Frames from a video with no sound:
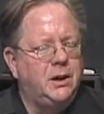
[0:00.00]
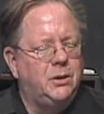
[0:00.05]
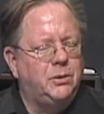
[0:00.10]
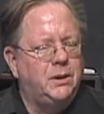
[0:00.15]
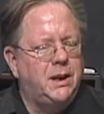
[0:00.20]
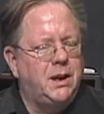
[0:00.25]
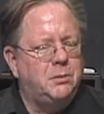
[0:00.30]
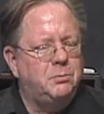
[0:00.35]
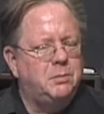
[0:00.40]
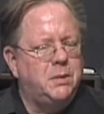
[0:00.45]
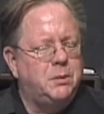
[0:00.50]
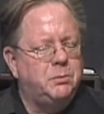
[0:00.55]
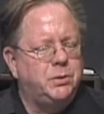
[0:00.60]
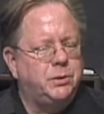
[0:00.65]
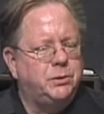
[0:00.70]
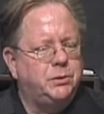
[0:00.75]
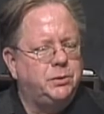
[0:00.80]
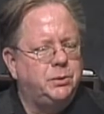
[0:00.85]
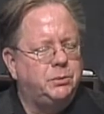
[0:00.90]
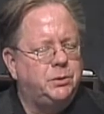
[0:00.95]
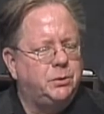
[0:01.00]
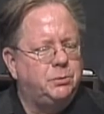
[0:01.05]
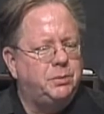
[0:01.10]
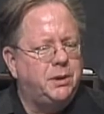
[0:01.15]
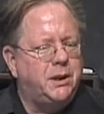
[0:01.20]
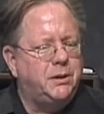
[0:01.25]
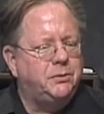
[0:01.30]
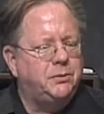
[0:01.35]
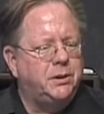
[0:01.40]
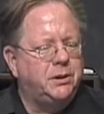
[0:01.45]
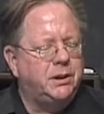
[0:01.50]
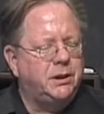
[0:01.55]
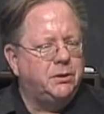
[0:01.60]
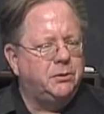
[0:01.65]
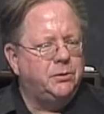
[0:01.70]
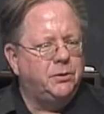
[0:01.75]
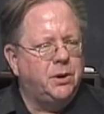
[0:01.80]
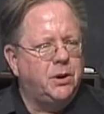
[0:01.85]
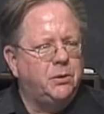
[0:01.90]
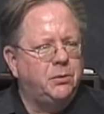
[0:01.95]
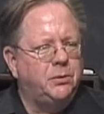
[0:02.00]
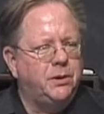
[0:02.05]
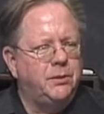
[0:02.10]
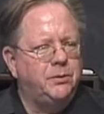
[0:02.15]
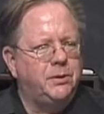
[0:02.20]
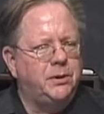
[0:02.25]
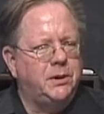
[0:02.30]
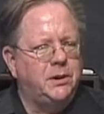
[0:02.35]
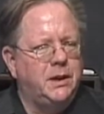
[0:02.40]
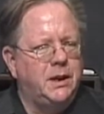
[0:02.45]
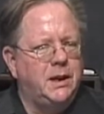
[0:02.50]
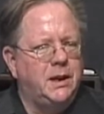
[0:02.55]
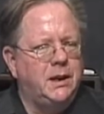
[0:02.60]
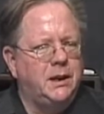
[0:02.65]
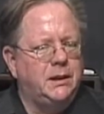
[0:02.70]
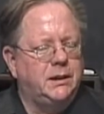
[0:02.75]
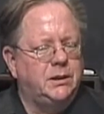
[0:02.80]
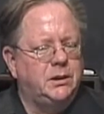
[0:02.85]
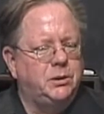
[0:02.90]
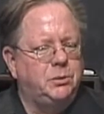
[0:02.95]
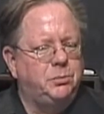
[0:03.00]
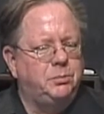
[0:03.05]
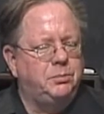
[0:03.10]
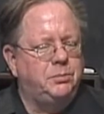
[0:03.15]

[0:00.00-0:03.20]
we have members from New Bedford and Fall River and